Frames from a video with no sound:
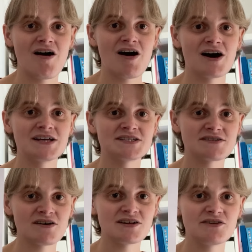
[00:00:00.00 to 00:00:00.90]
I
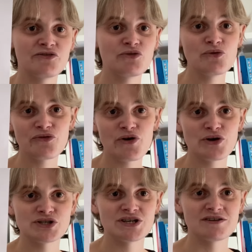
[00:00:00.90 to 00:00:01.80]
started the full
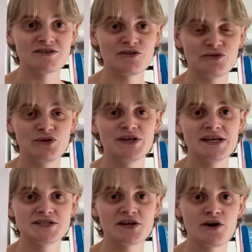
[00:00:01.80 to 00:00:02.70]
version a few
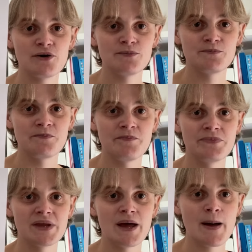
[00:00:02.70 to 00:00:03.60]
years ago,
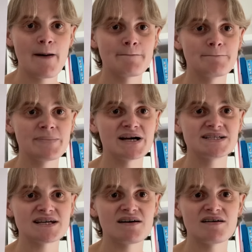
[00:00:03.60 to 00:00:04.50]

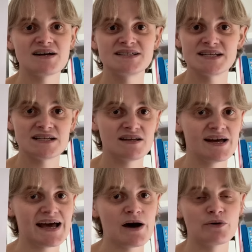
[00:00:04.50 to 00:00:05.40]
but I didn't like
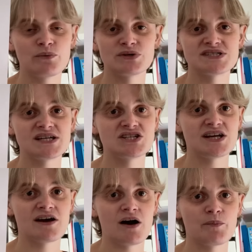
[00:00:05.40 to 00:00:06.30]
how it was
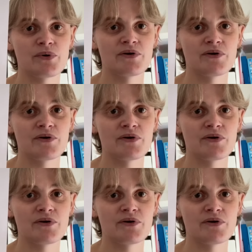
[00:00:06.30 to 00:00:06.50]
stitching up.